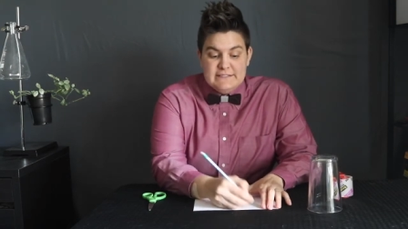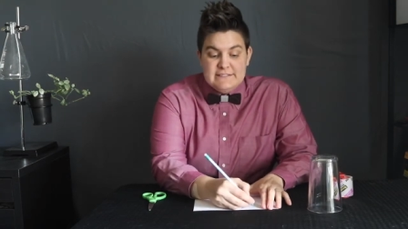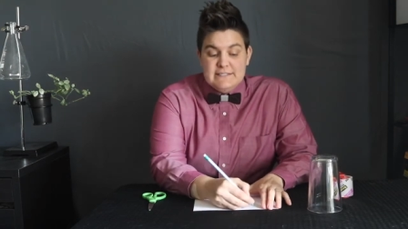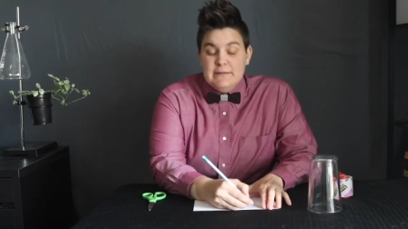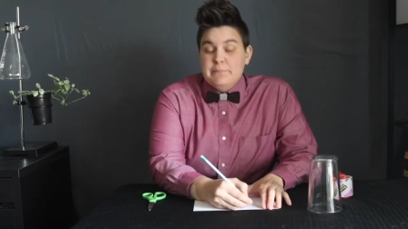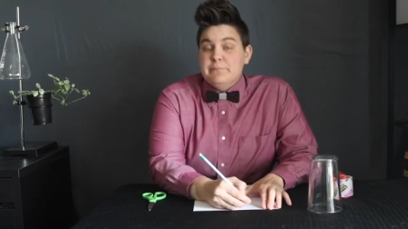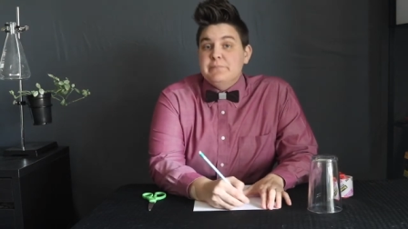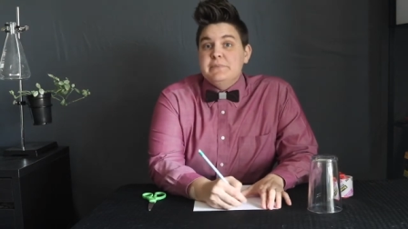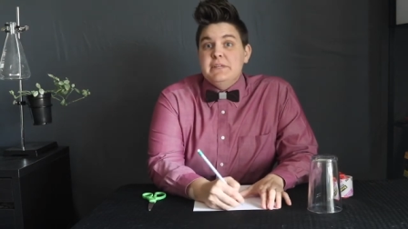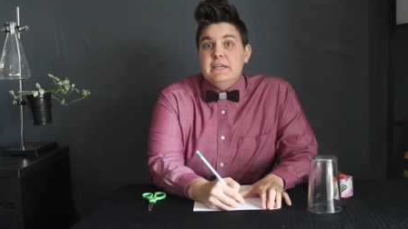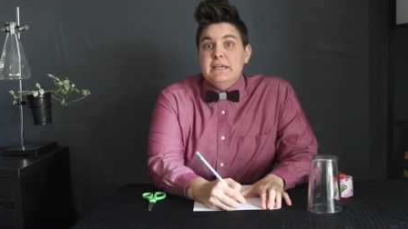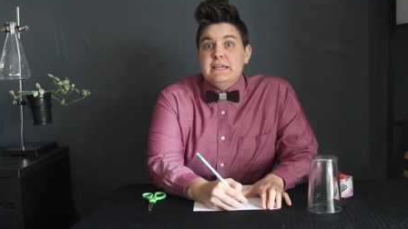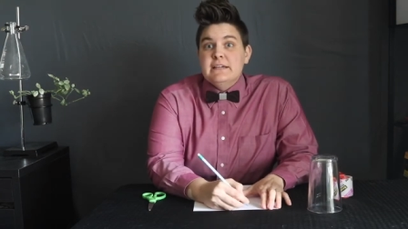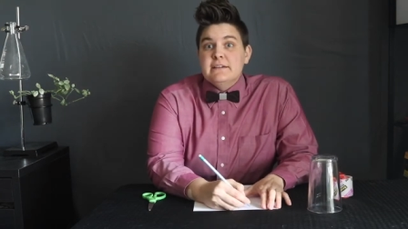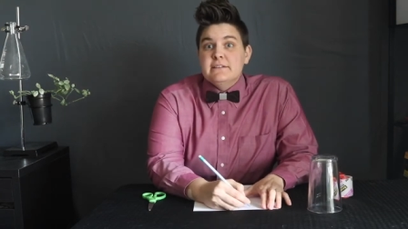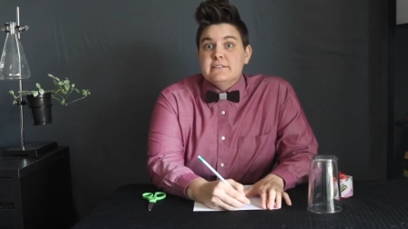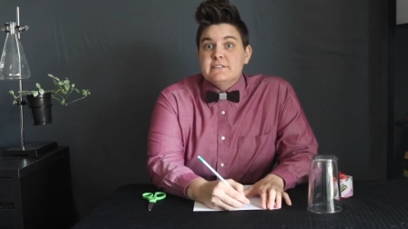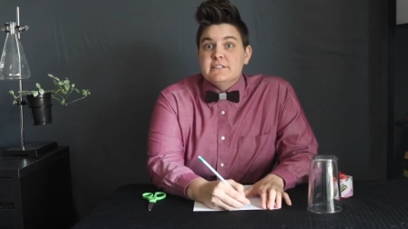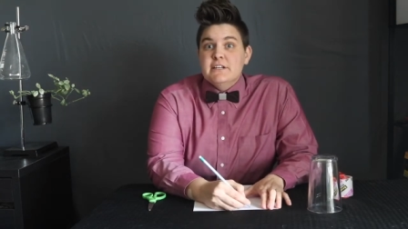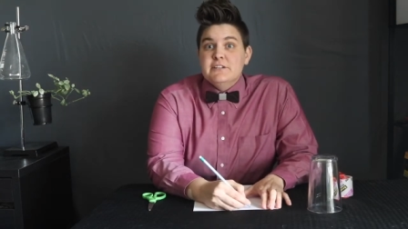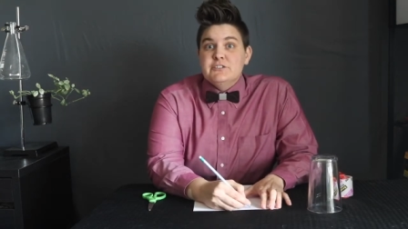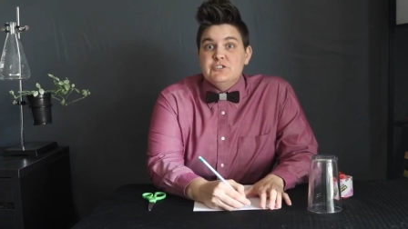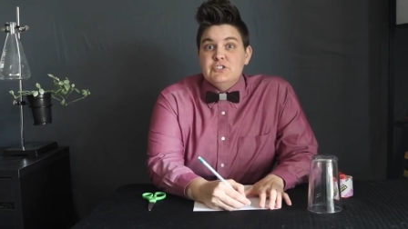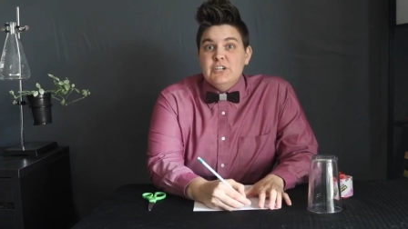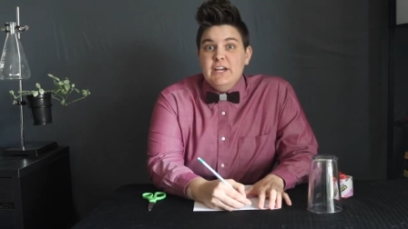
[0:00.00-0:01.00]
something
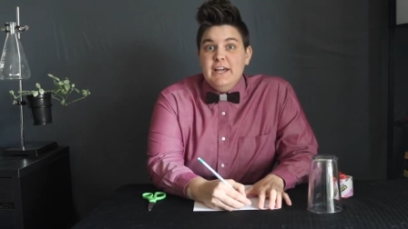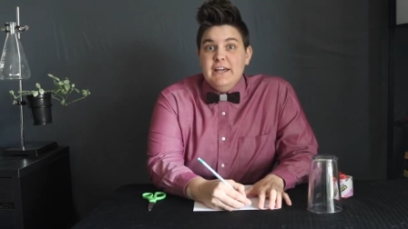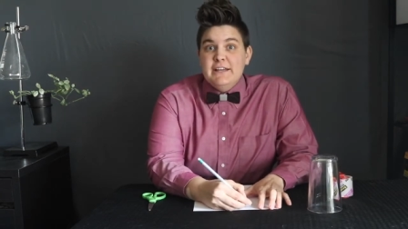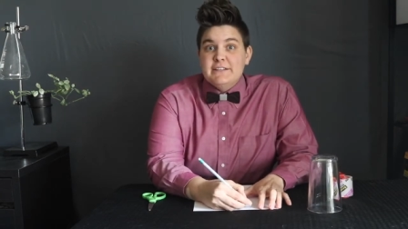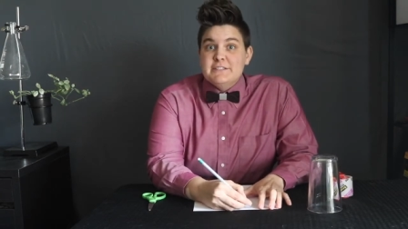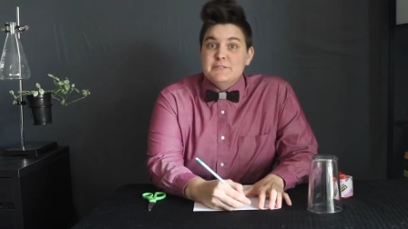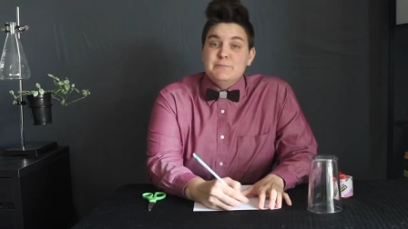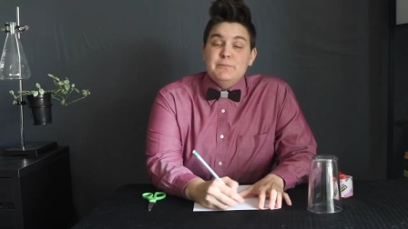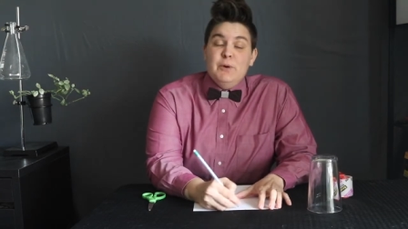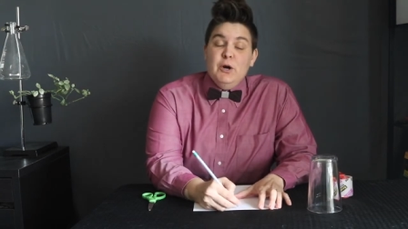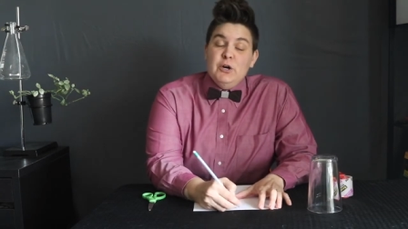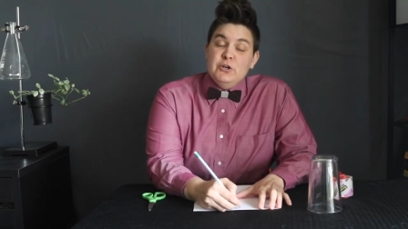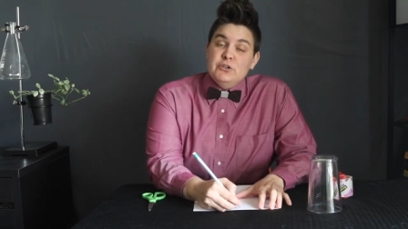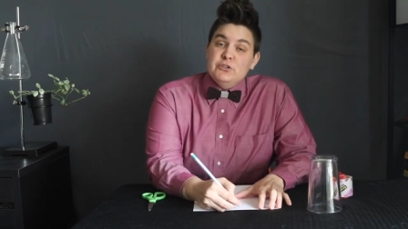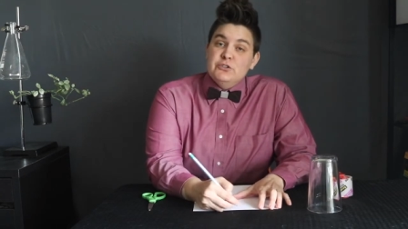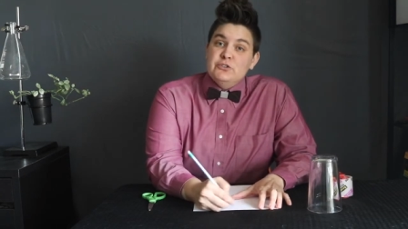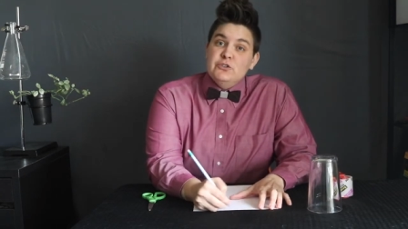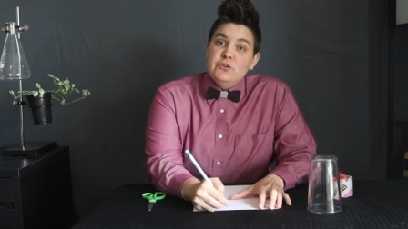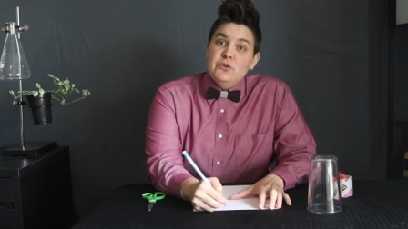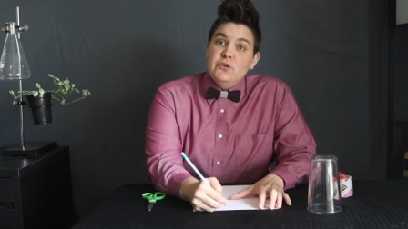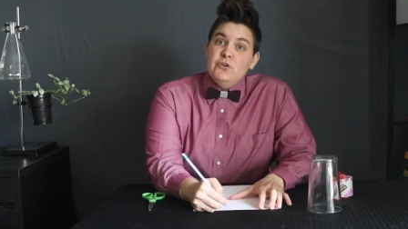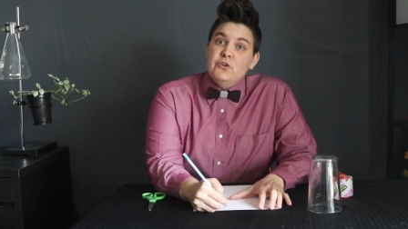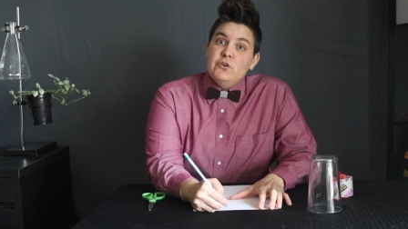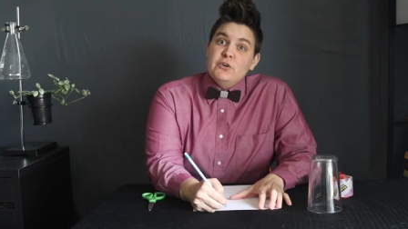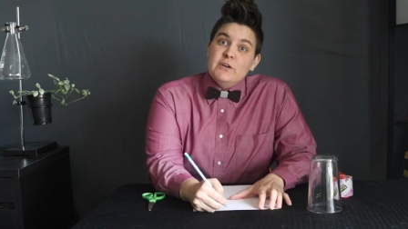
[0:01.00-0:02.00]
such as
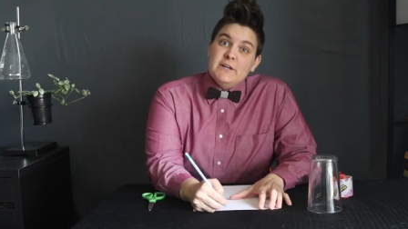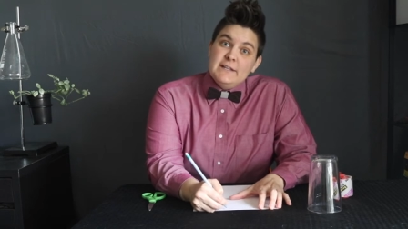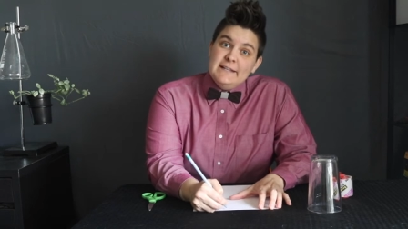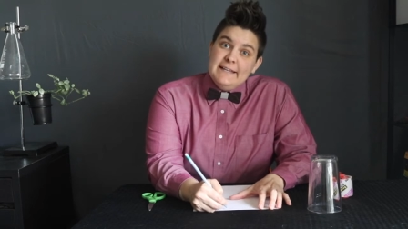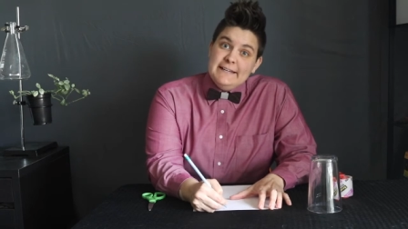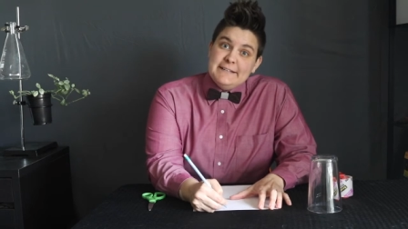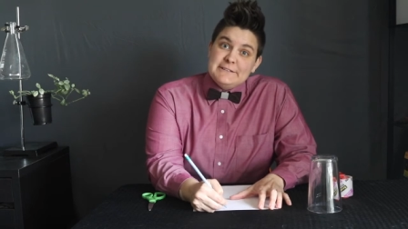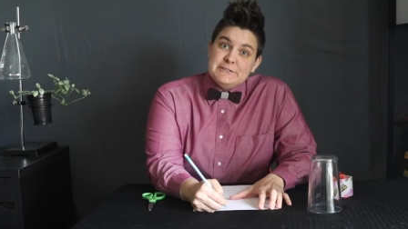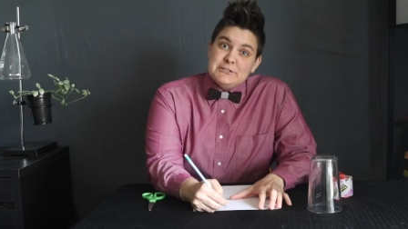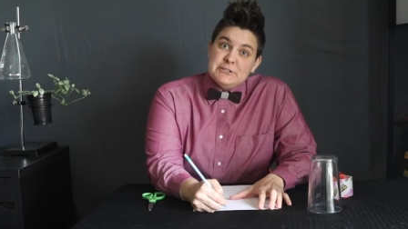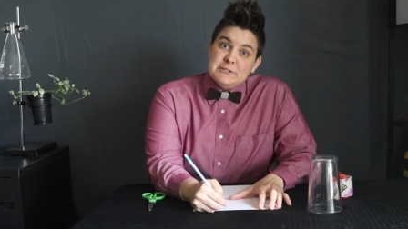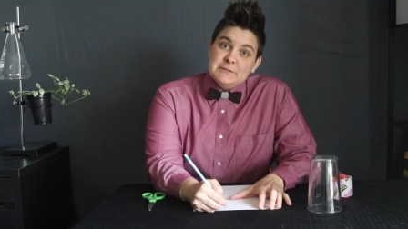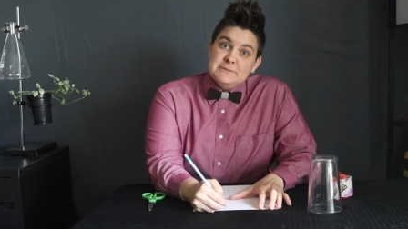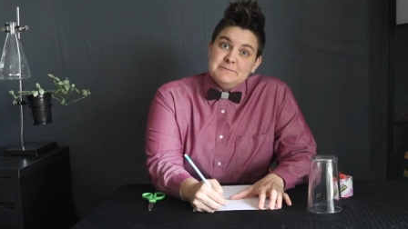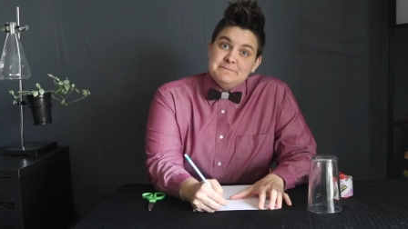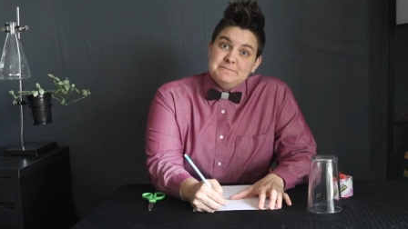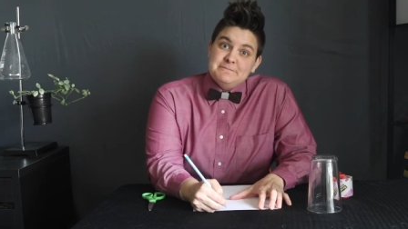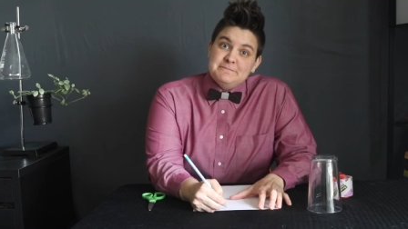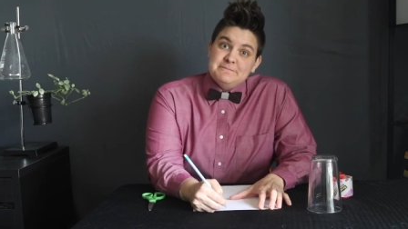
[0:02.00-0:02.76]
particle collector.